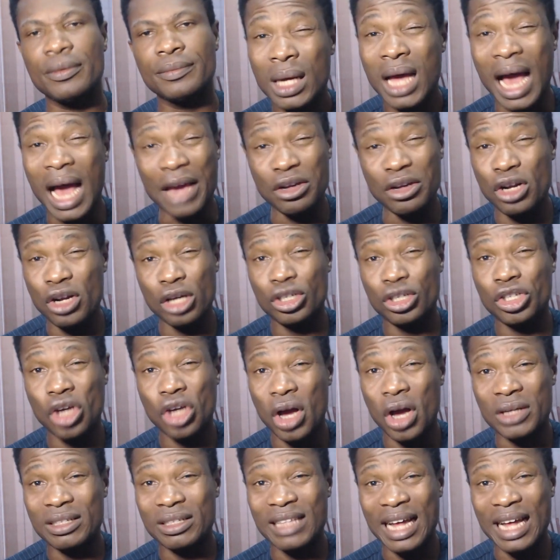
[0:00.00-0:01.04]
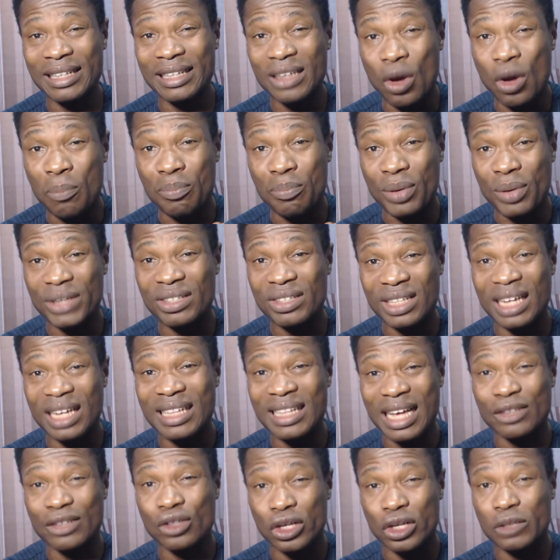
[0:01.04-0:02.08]
Are you not shocked that your president
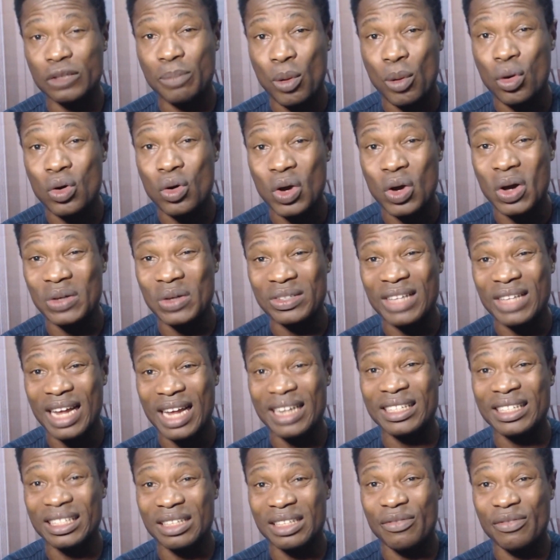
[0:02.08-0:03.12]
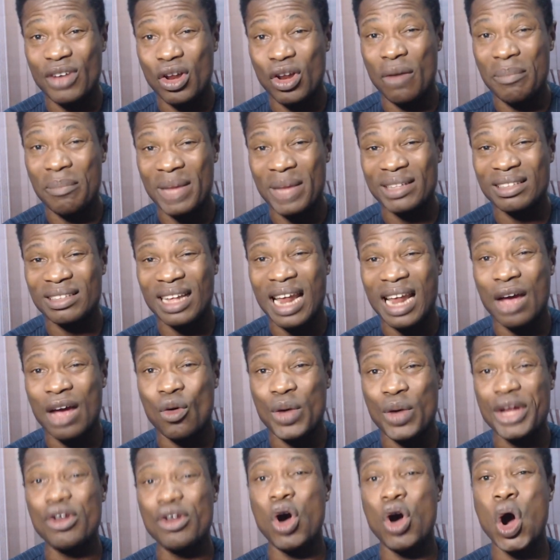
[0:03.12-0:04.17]
has not spoken concerning the developments that are
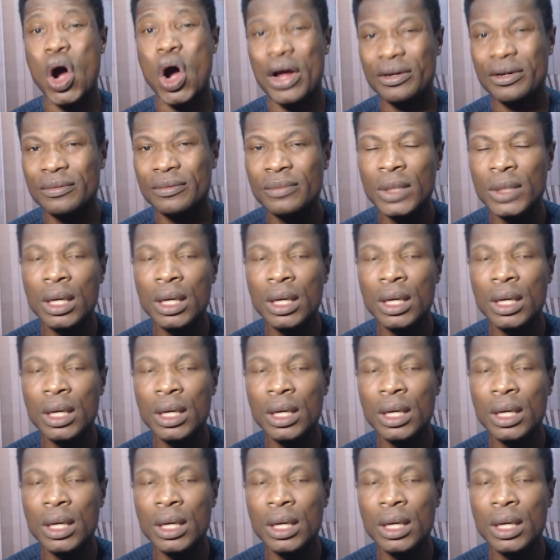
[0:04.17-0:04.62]
going on?